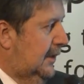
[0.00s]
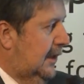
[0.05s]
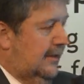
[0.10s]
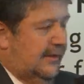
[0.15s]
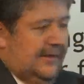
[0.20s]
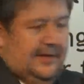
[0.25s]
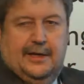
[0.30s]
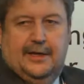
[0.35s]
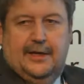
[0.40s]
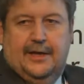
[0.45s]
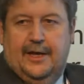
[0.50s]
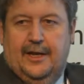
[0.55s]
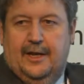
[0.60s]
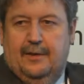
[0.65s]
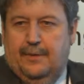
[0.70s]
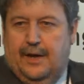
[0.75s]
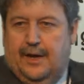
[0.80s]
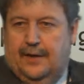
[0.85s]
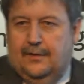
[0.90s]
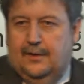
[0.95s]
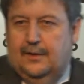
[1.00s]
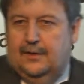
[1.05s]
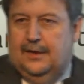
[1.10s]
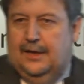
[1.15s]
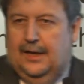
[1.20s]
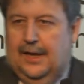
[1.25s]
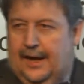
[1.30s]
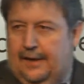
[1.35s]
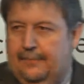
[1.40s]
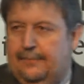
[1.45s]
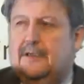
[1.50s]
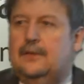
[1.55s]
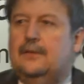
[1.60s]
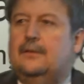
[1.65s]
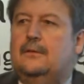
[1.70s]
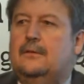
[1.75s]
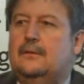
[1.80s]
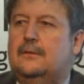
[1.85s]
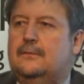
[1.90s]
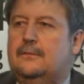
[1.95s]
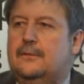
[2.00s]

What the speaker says: that's Ingede method 11,